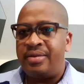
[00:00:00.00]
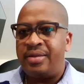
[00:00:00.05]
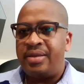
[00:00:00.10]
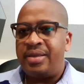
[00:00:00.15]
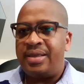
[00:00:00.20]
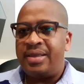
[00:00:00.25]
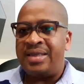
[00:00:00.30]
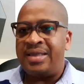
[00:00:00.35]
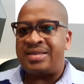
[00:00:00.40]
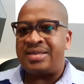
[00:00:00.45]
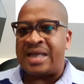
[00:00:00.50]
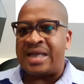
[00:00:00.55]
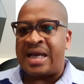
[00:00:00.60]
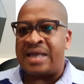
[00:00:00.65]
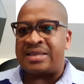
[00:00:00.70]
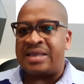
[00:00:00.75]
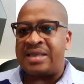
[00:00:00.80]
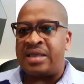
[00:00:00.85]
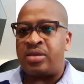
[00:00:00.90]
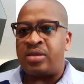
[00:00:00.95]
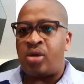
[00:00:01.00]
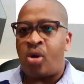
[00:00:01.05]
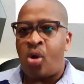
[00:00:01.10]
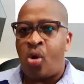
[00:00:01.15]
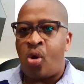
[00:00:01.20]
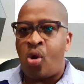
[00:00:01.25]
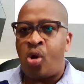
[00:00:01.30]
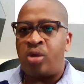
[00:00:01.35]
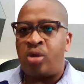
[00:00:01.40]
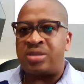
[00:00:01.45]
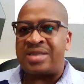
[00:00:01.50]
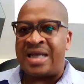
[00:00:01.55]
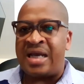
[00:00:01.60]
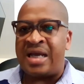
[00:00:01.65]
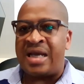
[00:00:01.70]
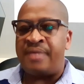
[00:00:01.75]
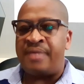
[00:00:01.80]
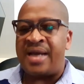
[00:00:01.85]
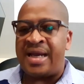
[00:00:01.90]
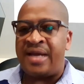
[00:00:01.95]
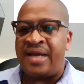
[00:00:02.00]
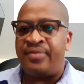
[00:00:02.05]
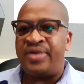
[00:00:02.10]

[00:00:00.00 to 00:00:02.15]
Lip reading: It's at an all-time high.